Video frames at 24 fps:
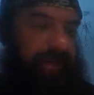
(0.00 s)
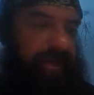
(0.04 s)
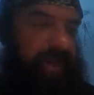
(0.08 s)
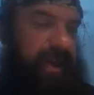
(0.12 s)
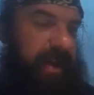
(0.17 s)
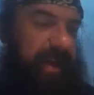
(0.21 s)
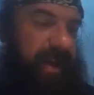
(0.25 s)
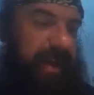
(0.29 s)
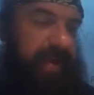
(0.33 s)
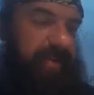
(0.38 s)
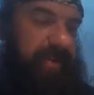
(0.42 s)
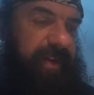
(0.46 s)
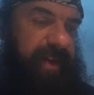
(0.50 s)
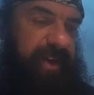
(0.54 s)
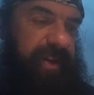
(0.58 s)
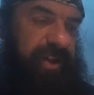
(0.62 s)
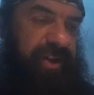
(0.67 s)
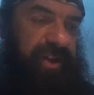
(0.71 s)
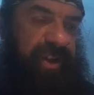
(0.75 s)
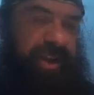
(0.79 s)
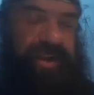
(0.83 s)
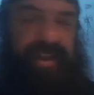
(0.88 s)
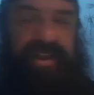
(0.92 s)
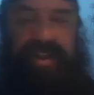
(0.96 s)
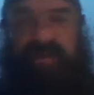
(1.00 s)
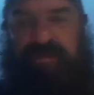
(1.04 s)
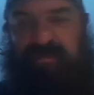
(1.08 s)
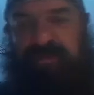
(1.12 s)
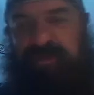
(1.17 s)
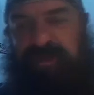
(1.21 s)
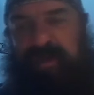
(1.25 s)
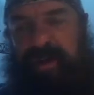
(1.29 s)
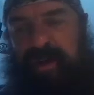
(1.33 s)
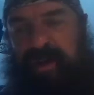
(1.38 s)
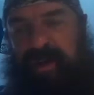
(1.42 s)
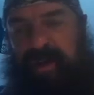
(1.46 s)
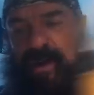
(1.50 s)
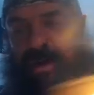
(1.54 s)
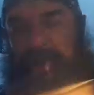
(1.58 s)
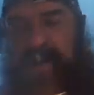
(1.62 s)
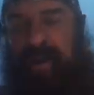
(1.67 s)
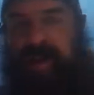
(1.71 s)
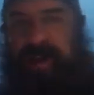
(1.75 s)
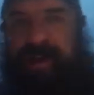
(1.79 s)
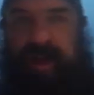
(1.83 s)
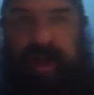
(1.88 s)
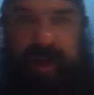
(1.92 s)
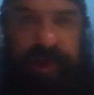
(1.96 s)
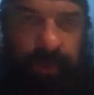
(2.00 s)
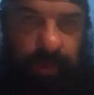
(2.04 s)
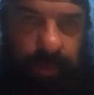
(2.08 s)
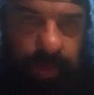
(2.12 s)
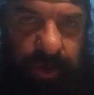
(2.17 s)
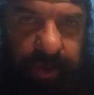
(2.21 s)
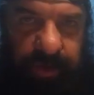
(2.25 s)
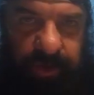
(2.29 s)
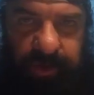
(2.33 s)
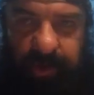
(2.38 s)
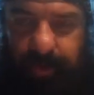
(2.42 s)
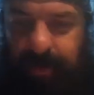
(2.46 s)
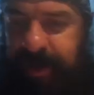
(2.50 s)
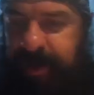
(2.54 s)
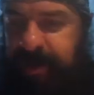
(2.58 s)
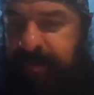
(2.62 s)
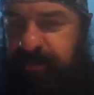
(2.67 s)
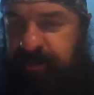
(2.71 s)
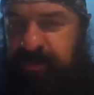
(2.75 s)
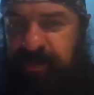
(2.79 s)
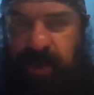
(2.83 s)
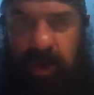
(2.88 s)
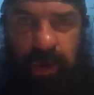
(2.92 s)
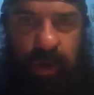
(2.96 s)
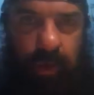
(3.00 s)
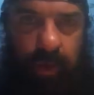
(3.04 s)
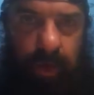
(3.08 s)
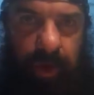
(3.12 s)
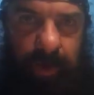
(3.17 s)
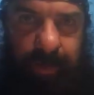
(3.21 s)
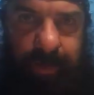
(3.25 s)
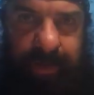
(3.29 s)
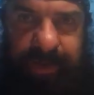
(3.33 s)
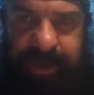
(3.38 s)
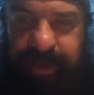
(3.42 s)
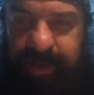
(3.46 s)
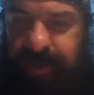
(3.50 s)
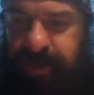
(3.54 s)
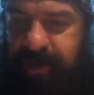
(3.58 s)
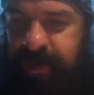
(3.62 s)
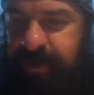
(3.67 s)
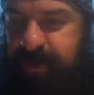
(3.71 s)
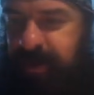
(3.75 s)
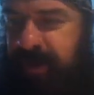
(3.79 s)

11 inches kind of works for me. Ooh, misses.